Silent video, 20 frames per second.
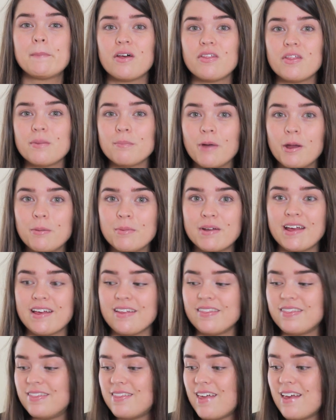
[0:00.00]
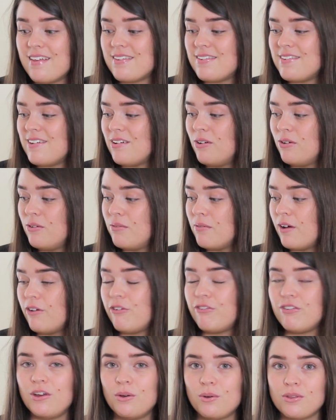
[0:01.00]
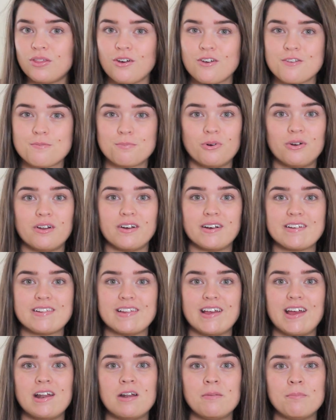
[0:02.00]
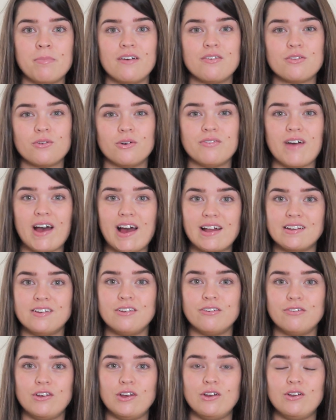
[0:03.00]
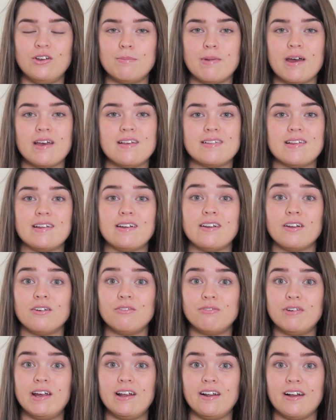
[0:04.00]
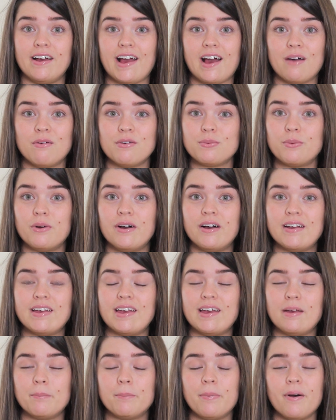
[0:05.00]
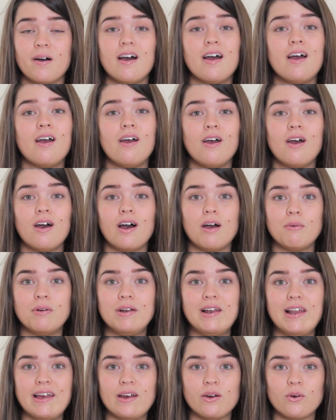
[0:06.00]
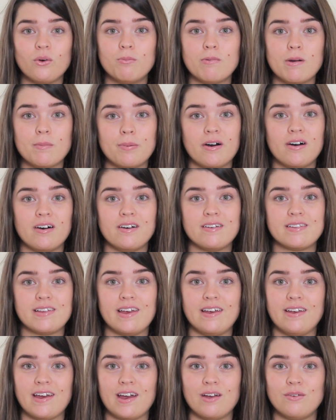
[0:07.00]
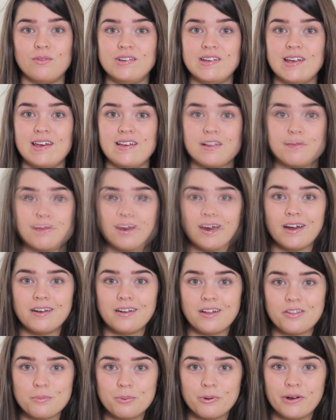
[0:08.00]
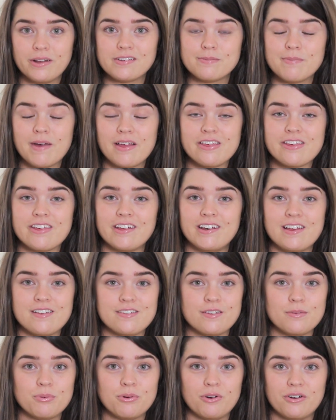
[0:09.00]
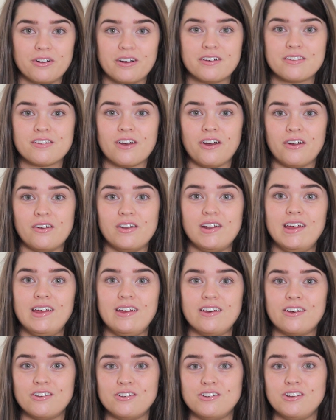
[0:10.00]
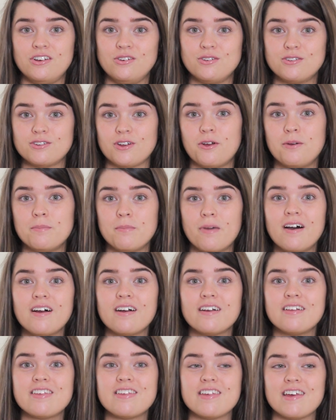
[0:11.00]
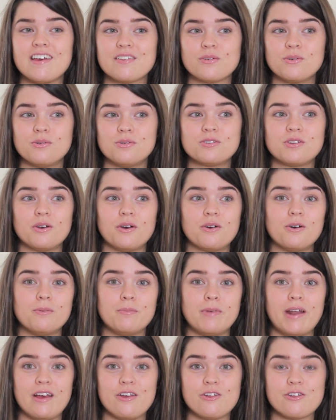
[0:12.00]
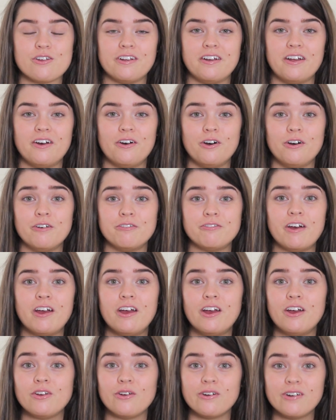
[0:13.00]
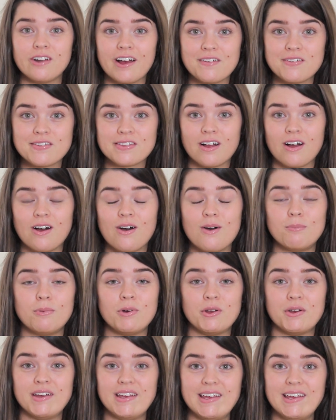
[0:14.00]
at the moment, there's still a few of those products in, but I've sort of added a few new bits in, and I really like how it's working. But I will link all my past skincare routines below. Another point to mention is that products only can do so much. It's also a combination of your lifestyle and what you're